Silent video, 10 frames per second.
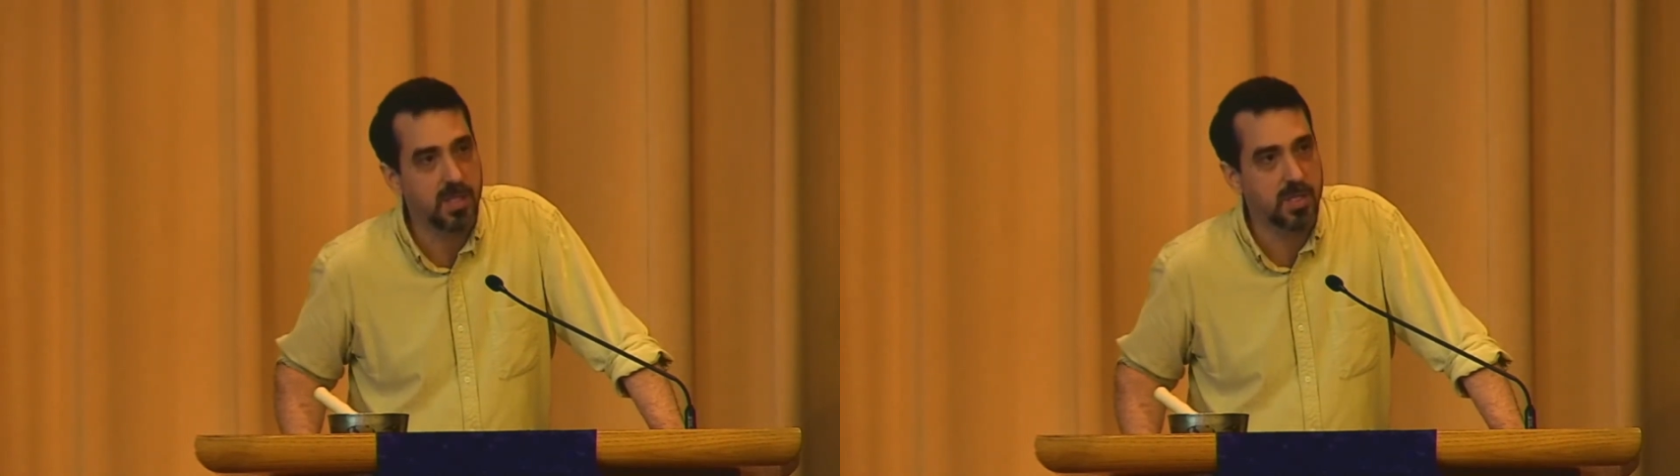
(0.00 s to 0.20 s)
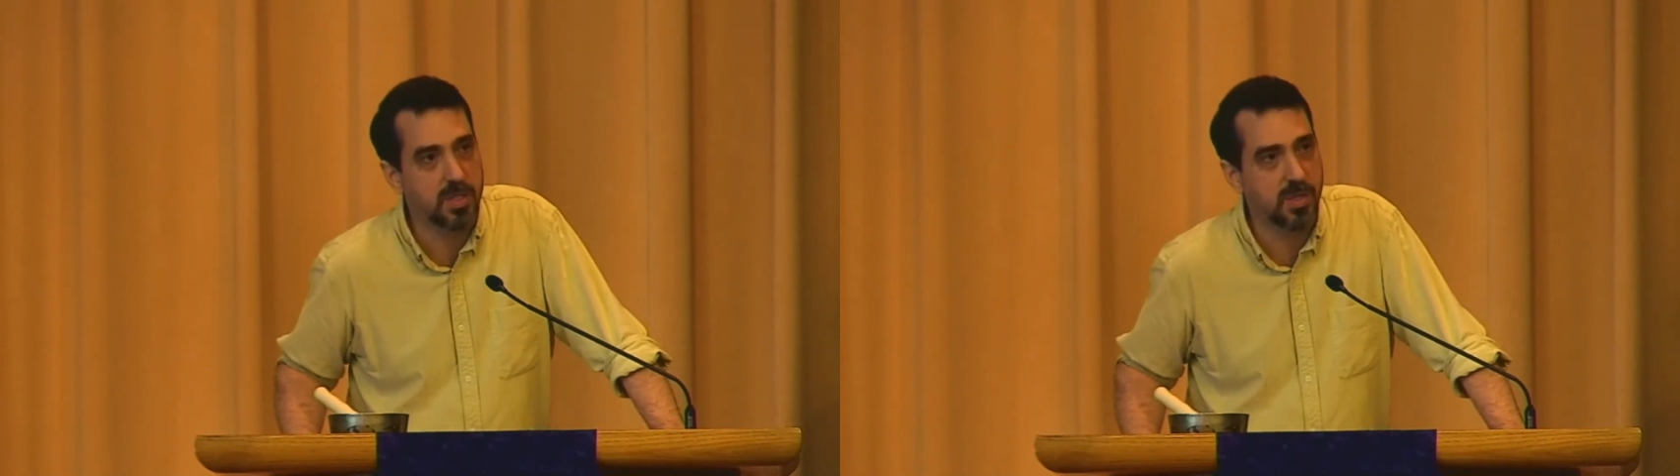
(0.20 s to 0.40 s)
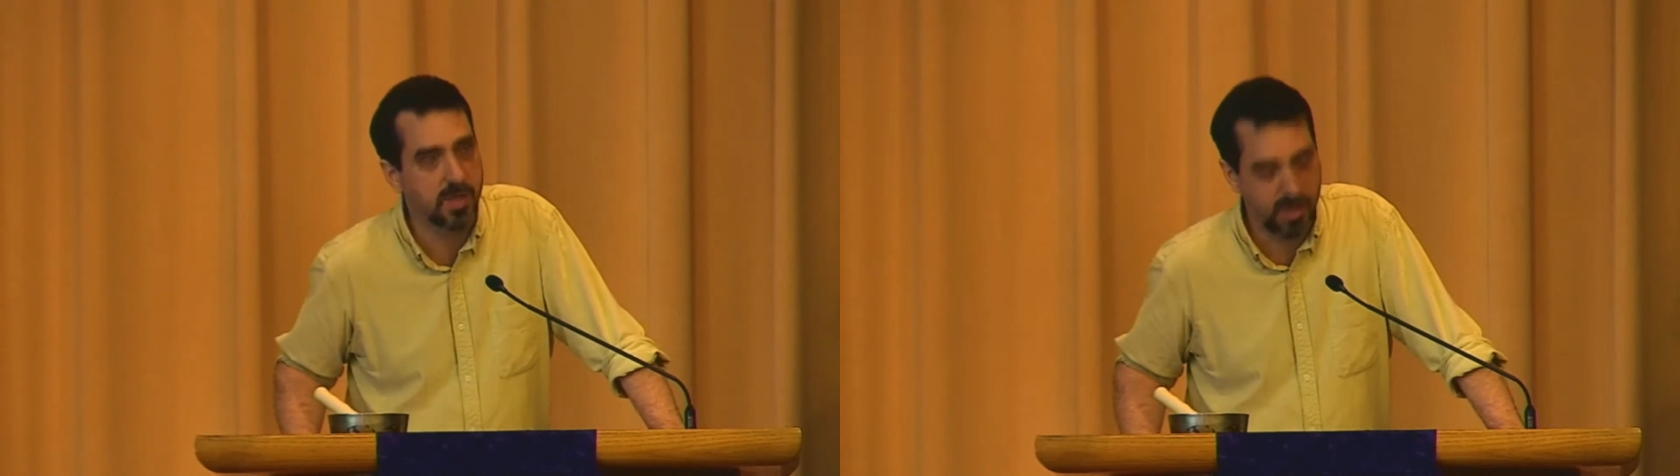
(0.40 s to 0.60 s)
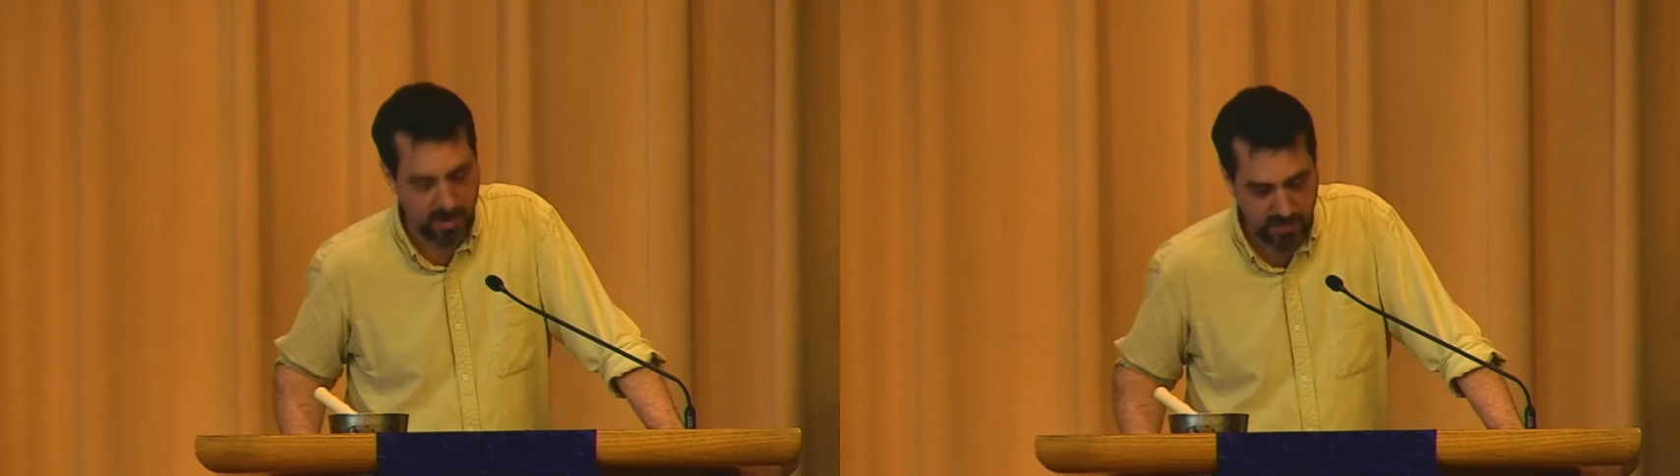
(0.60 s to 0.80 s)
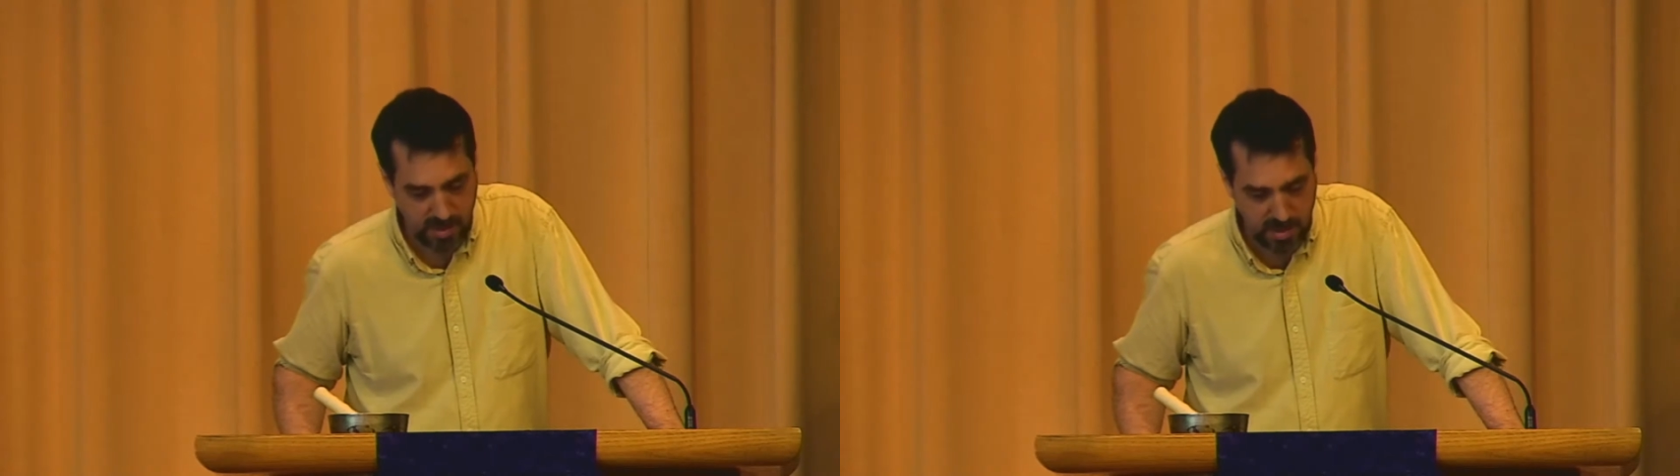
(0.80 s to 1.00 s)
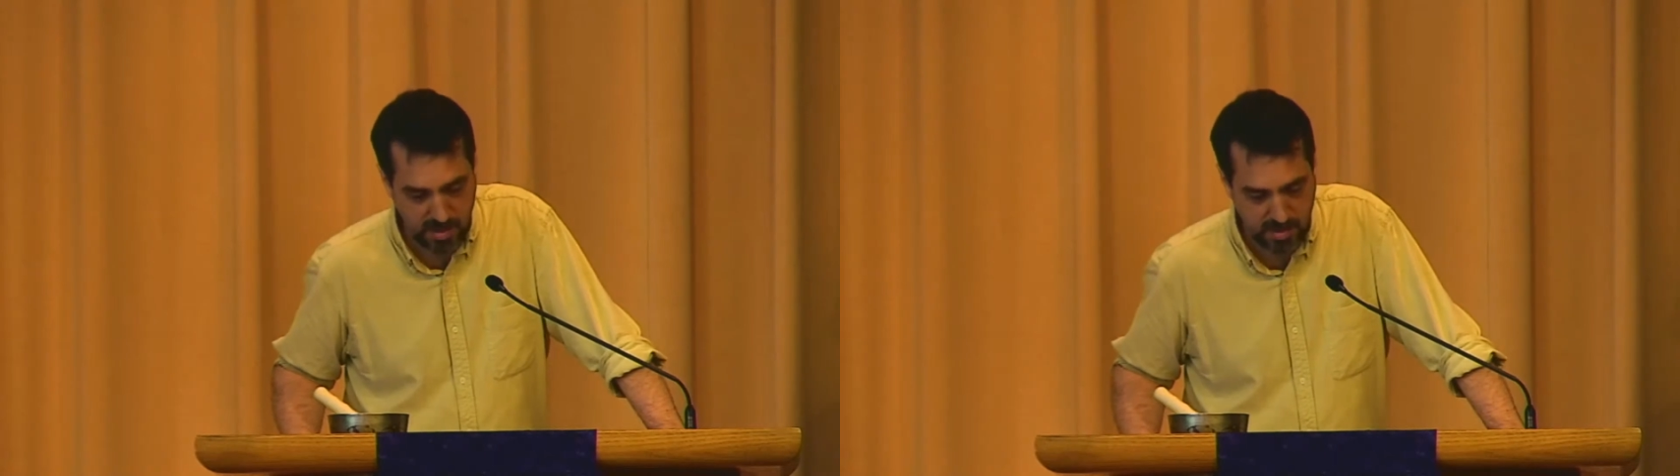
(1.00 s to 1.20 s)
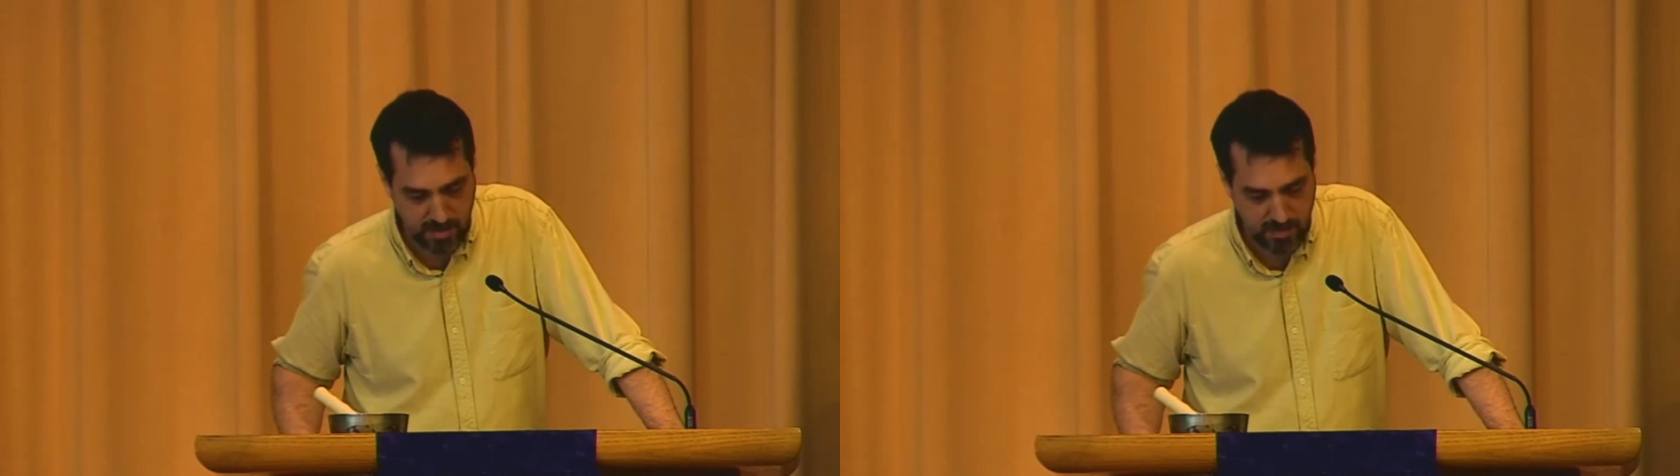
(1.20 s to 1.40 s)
destruction of a nation.